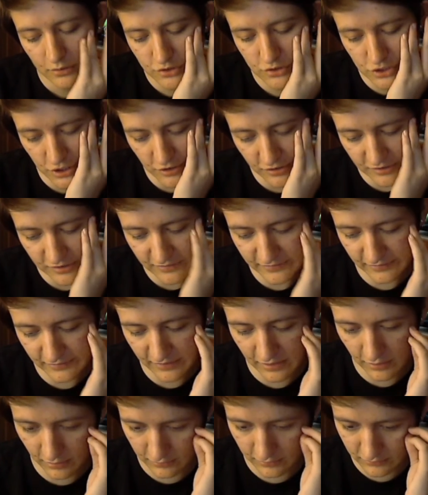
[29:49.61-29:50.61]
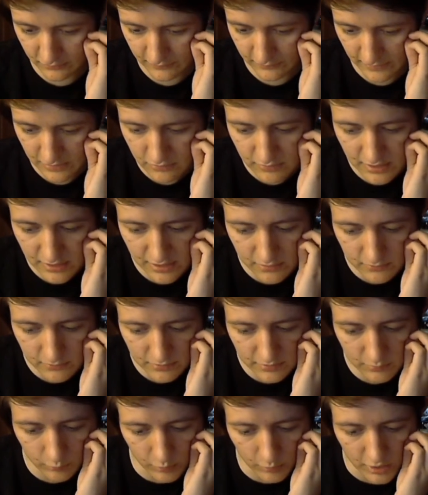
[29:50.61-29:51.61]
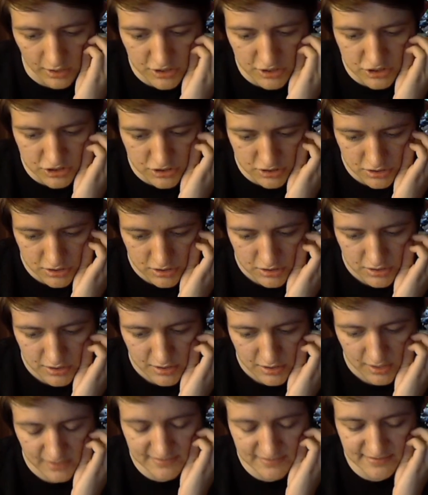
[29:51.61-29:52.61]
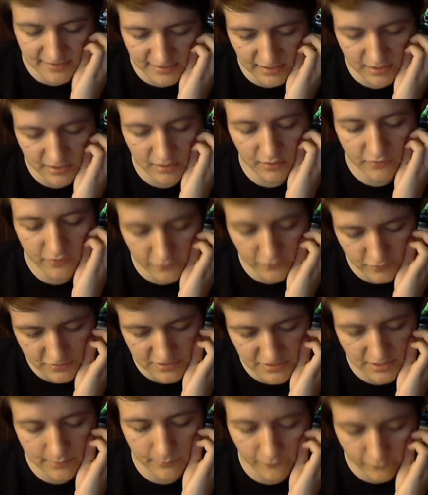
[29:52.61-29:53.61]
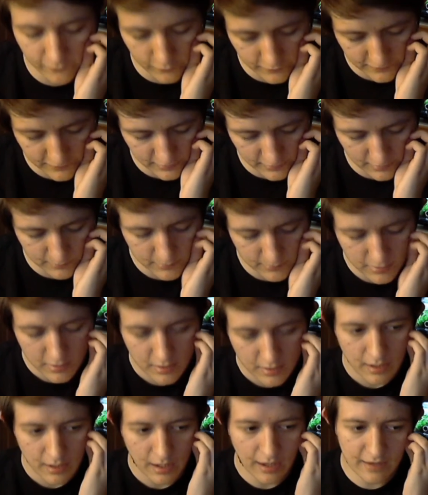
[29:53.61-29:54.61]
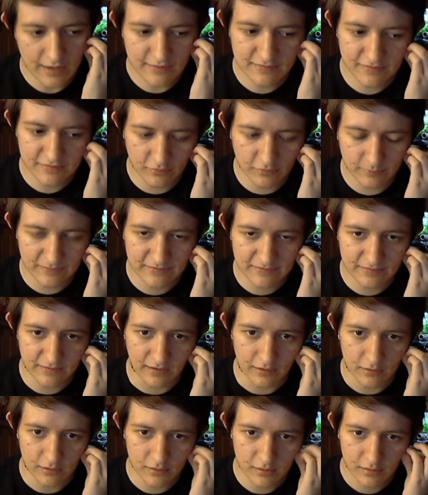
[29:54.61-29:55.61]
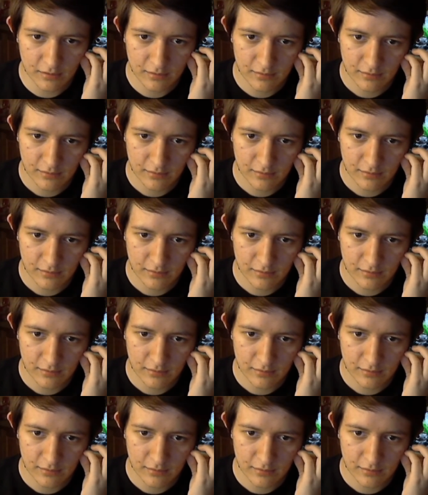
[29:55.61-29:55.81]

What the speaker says: Dark is a character that you can't really watch a second, a third time, a fourth time, and still be scared.